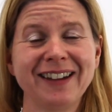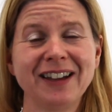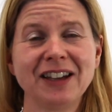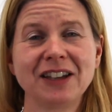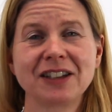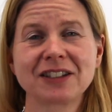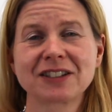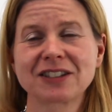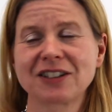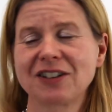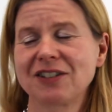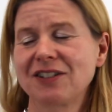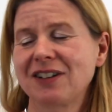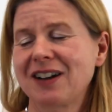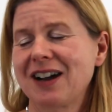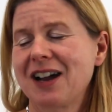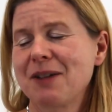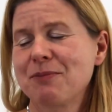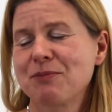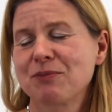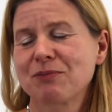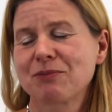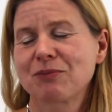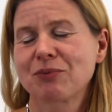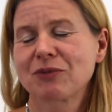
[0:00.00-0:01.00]
So
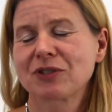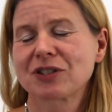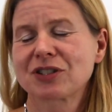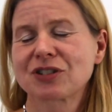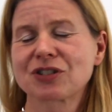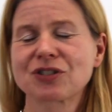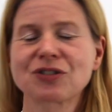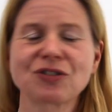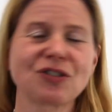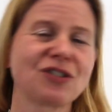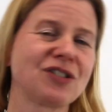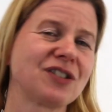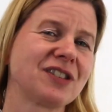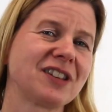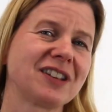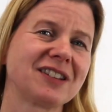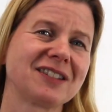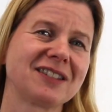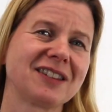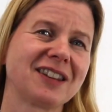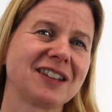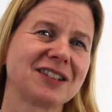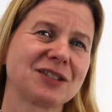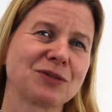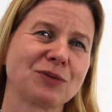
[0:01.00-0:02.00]
I'm sure that
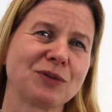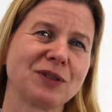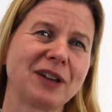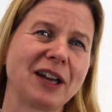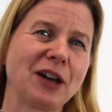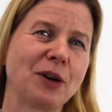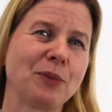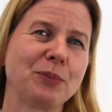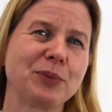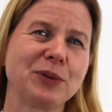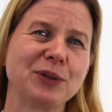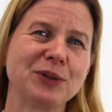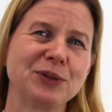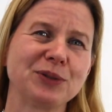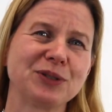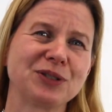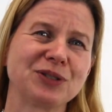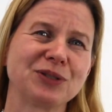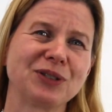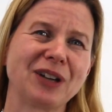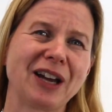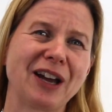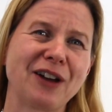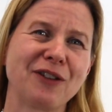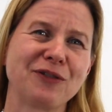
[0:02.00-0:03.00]
this will help you to
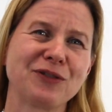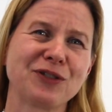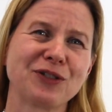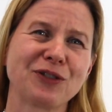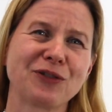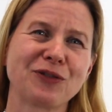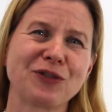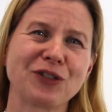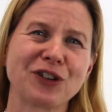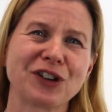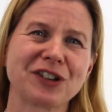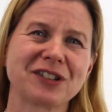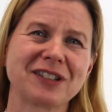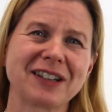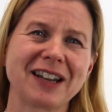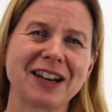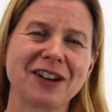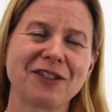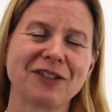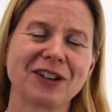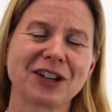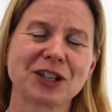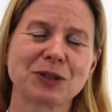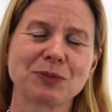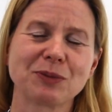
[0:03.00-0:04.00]
have your first
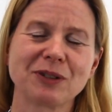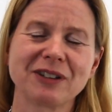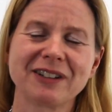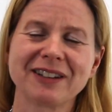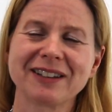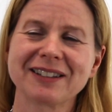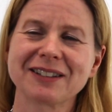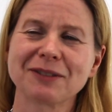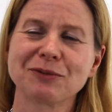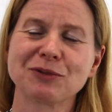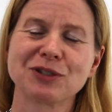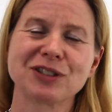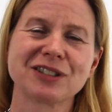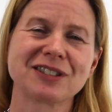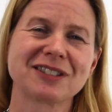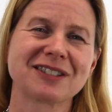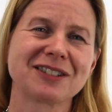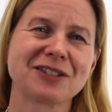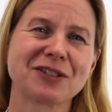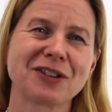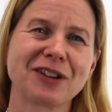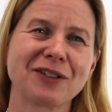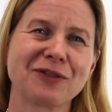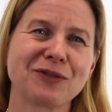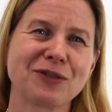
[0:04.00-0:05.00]
anal experience. I'm just
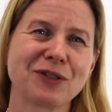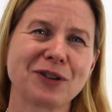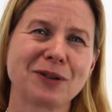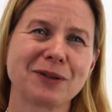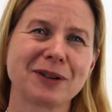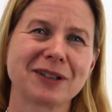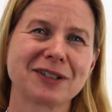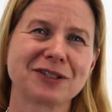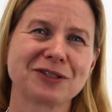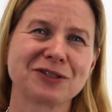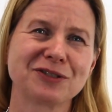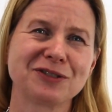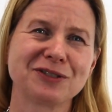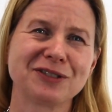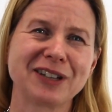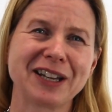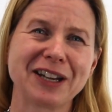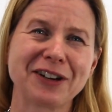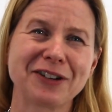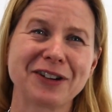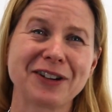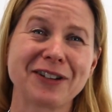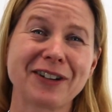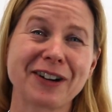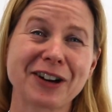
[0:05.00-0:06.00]
looking forward to
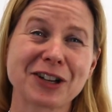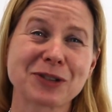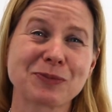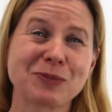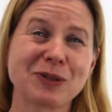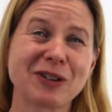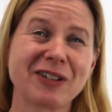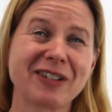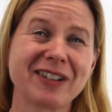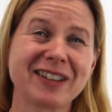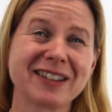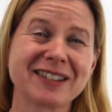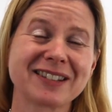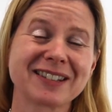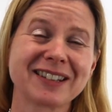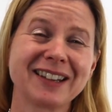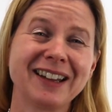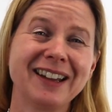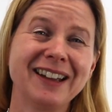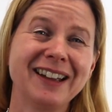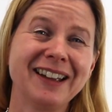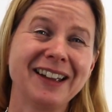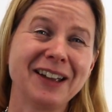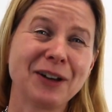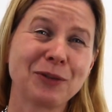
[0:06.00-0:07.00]
hear your experience.
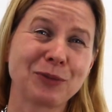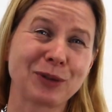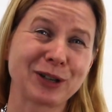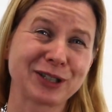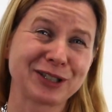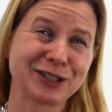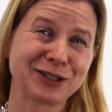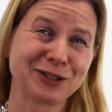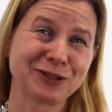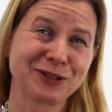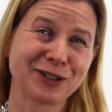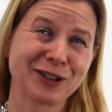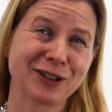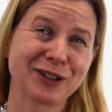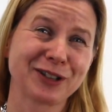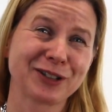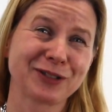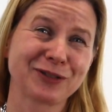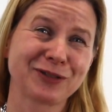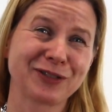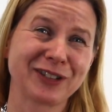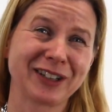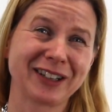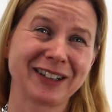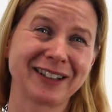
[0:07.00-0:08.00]
Wishing you a lot of
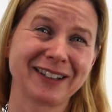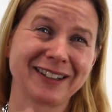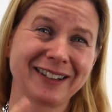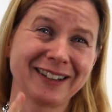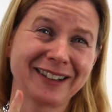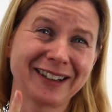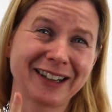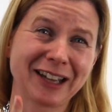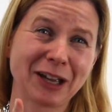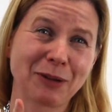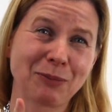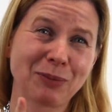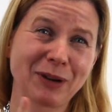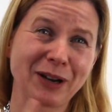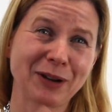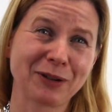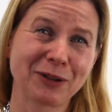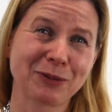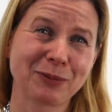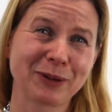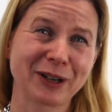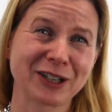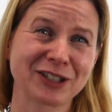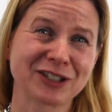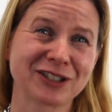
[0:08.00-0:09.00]
fun and play with
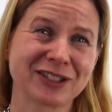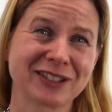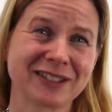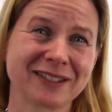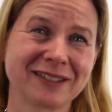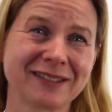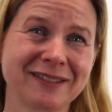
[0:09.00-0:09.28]
passion.